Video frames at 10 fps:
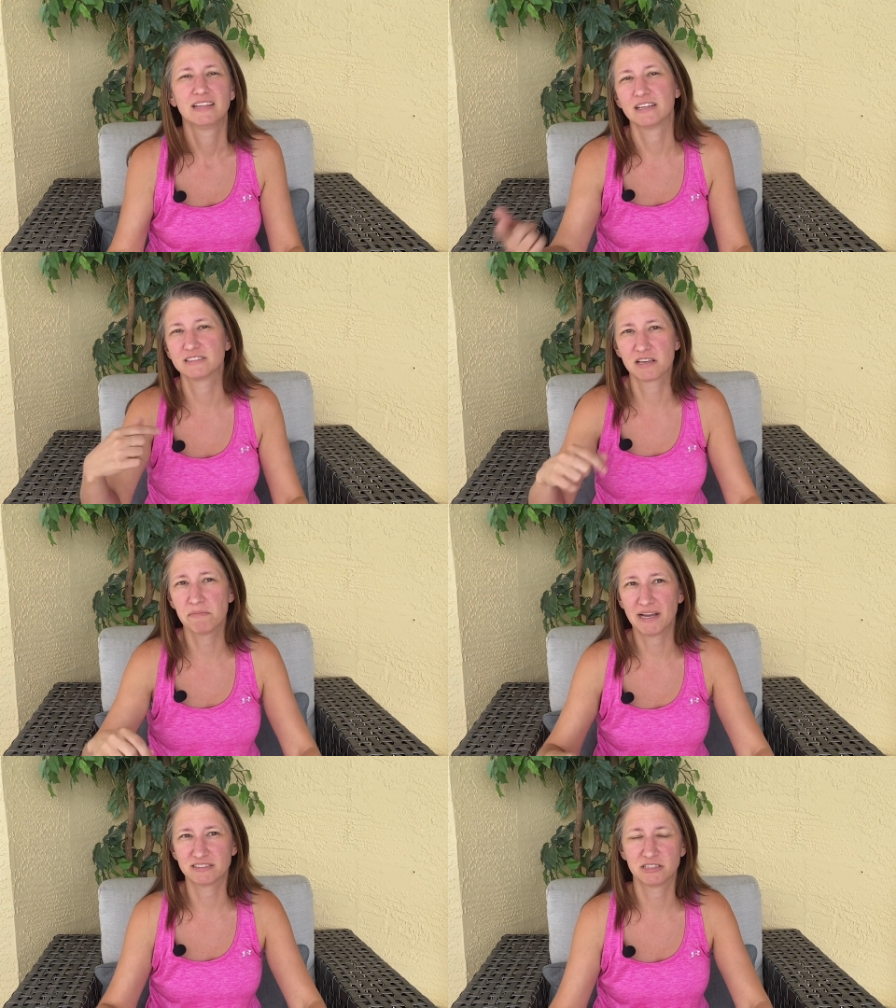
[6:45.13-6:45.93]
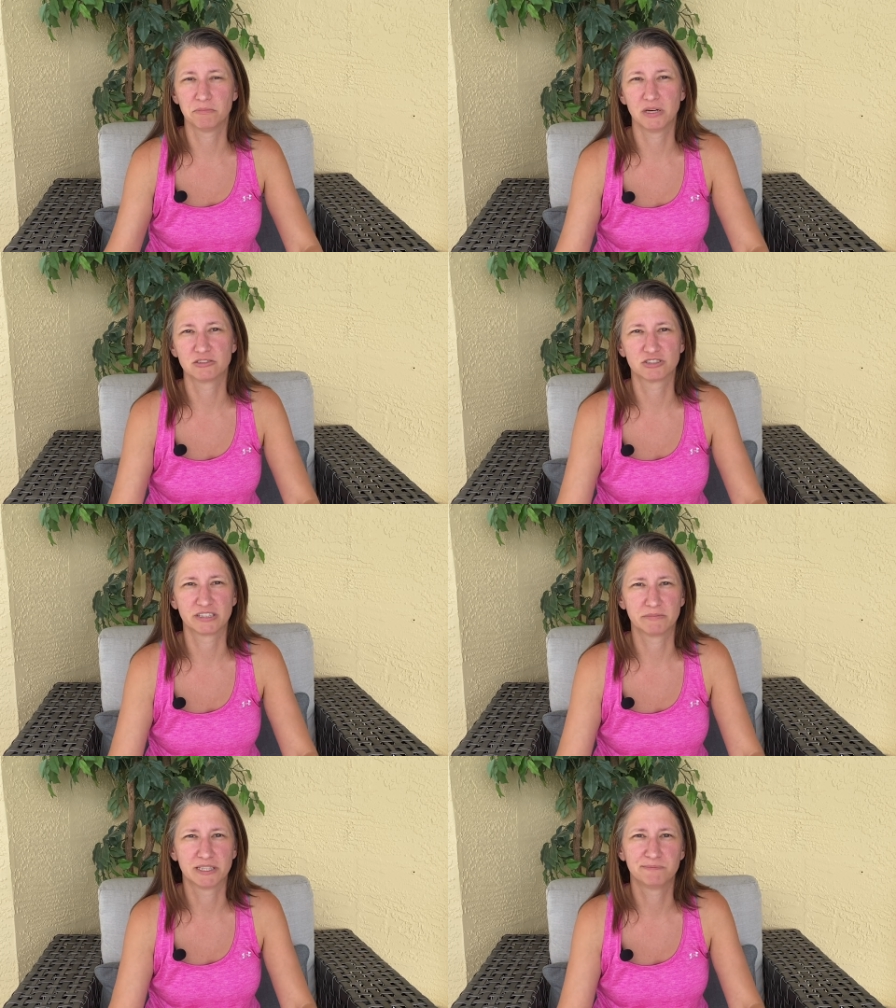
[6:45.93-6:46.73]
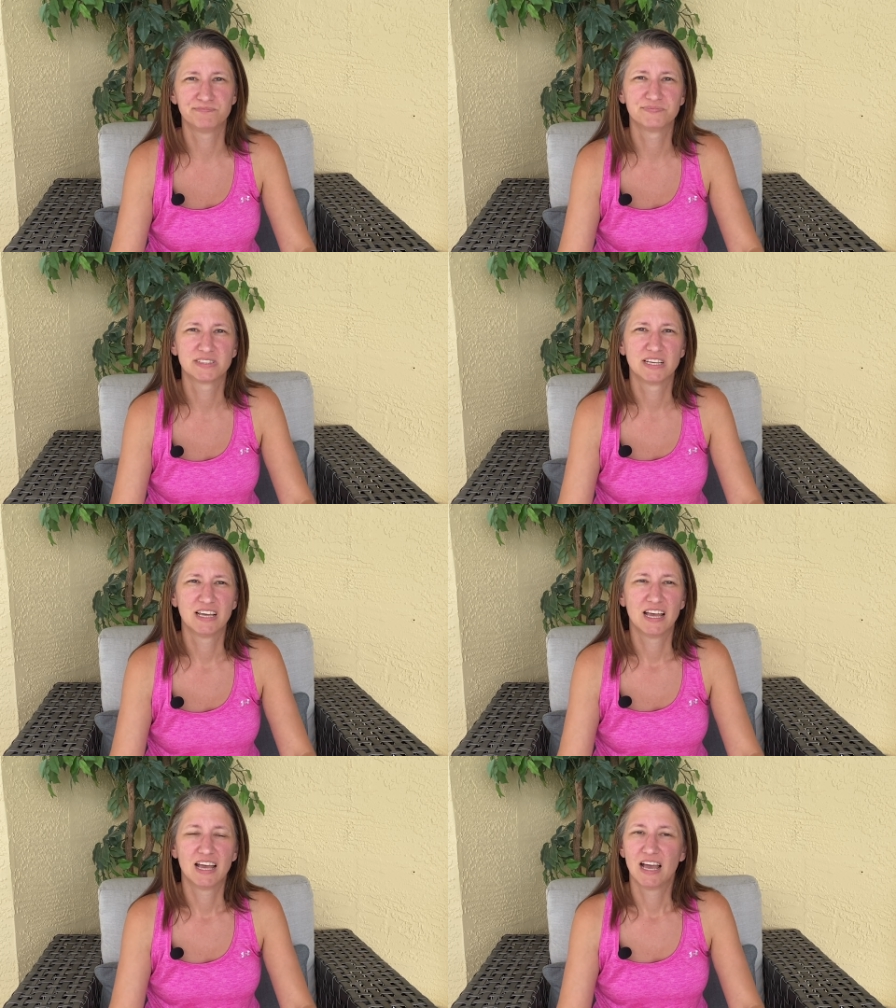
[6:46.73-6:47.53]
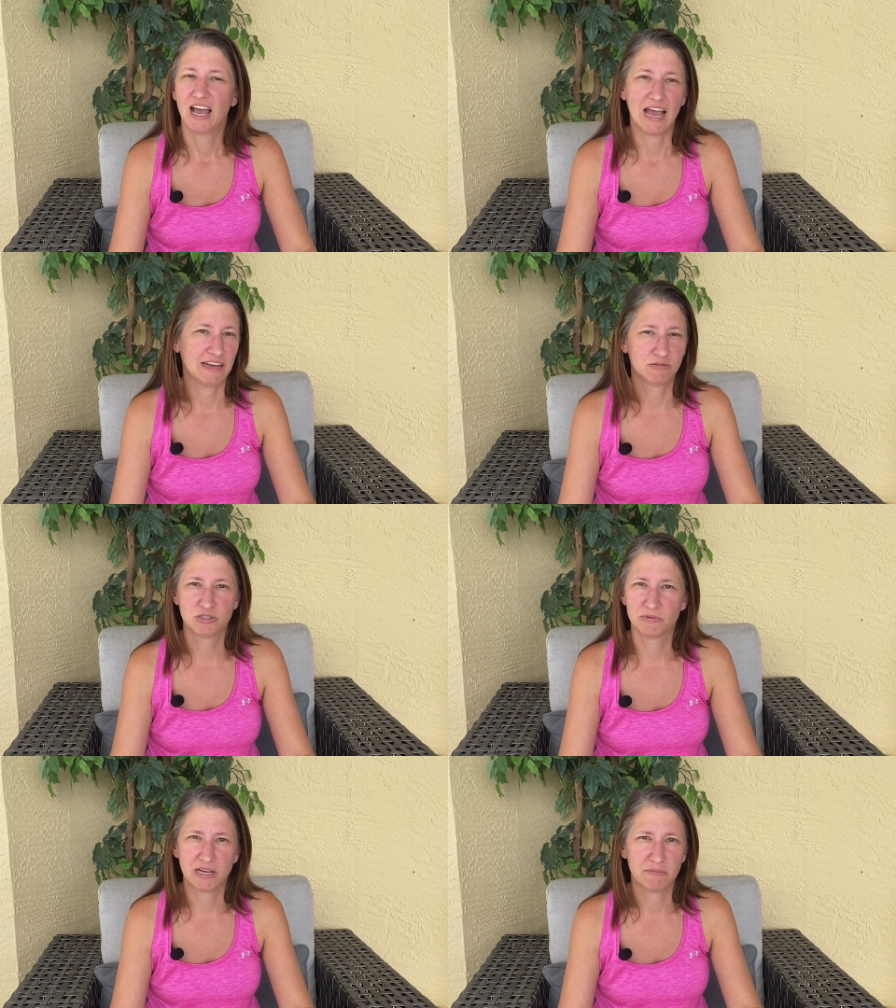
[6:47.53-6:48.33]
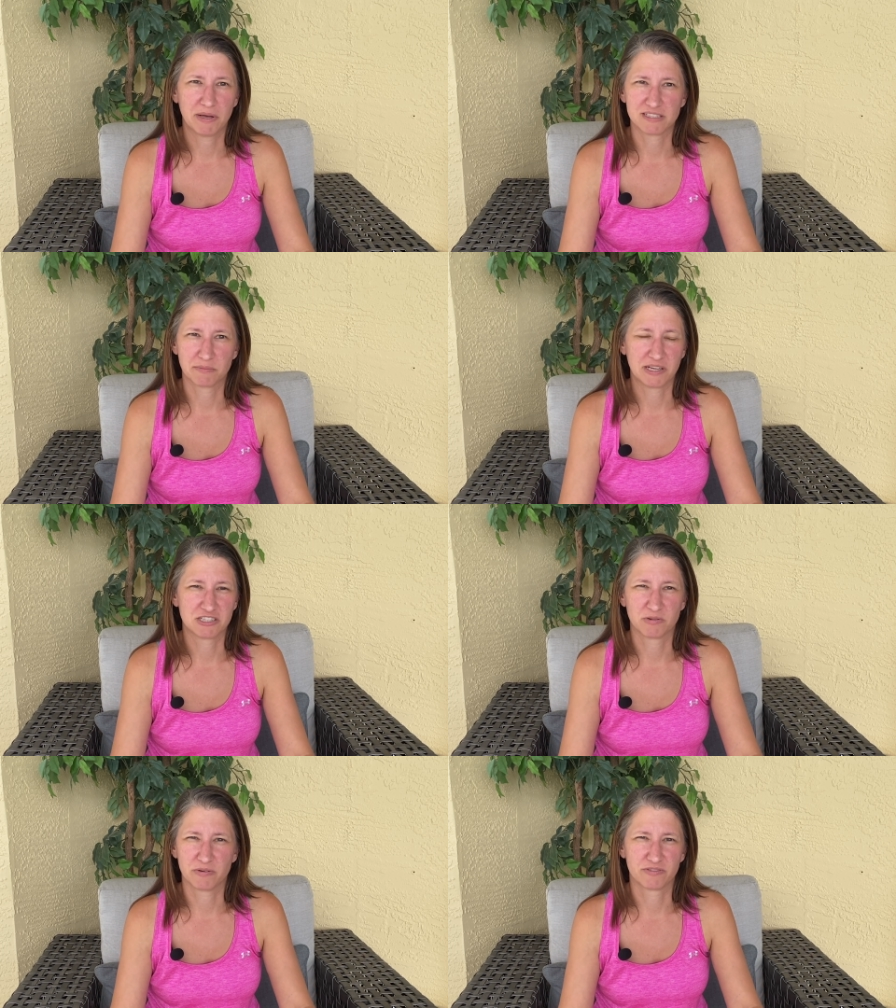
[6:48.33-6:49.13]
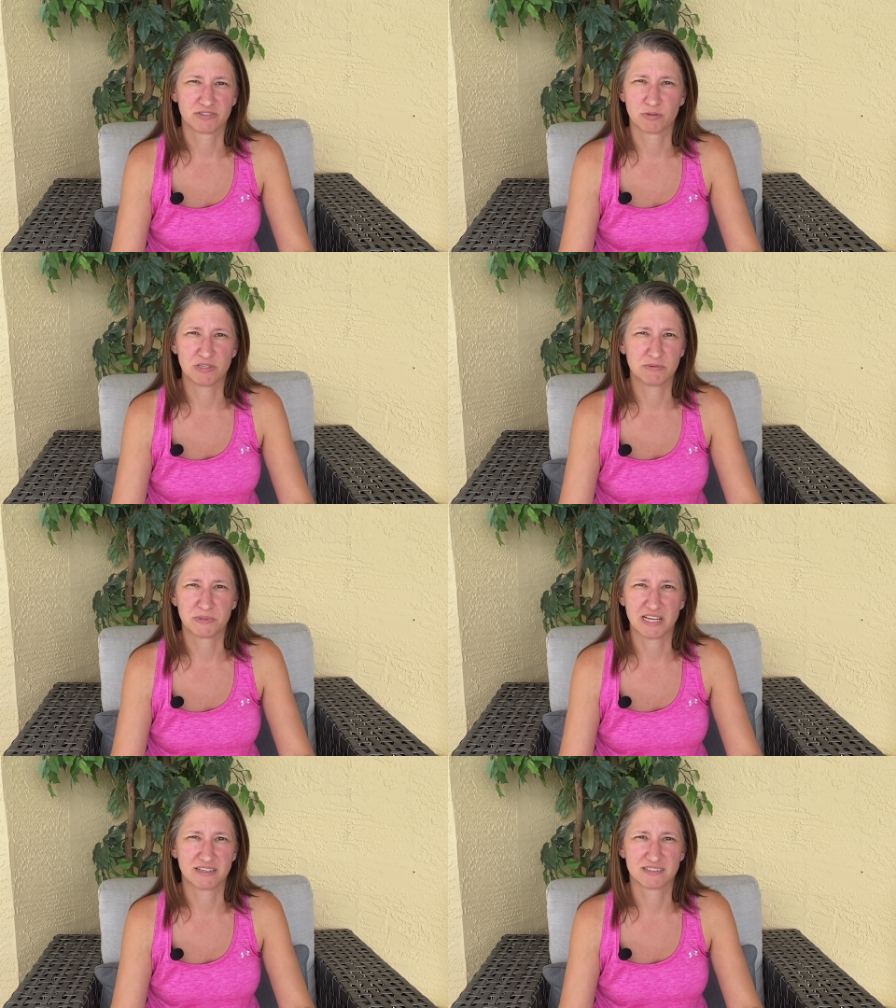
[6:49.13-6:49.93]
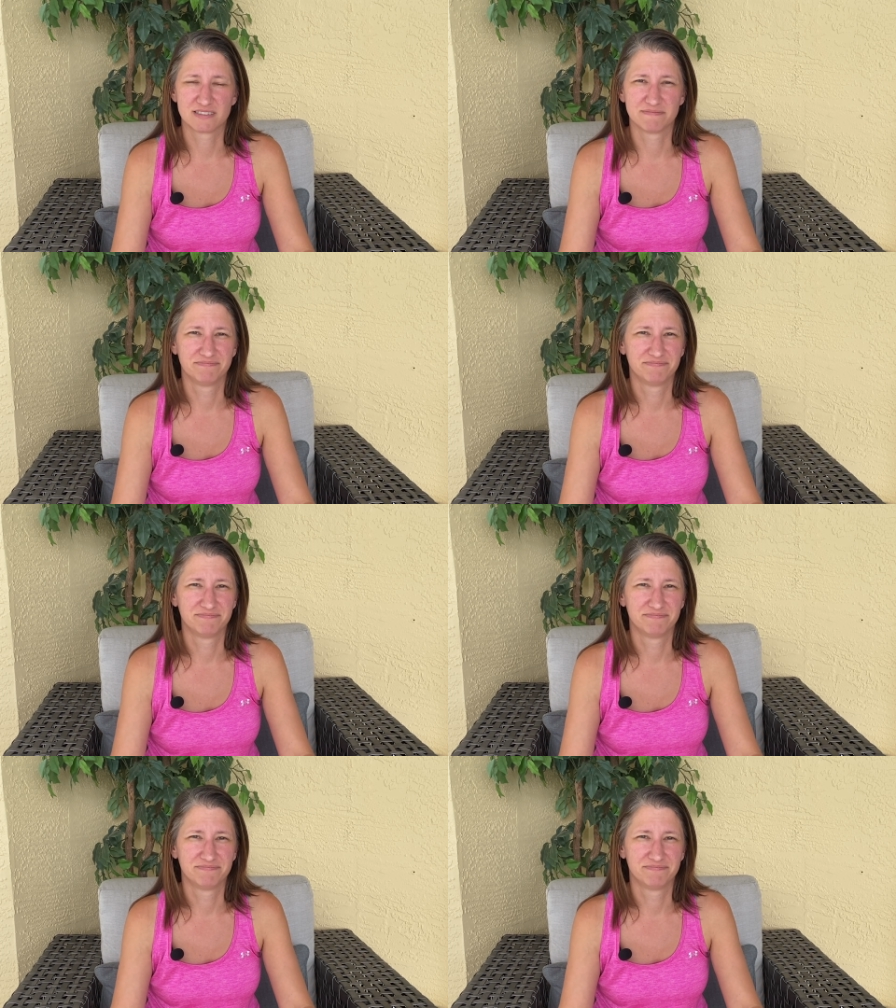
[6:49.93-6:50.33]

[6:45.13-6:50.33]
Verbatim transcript: Now let's get back to the bug treatment. I don't do any pest management for sweet potatoes.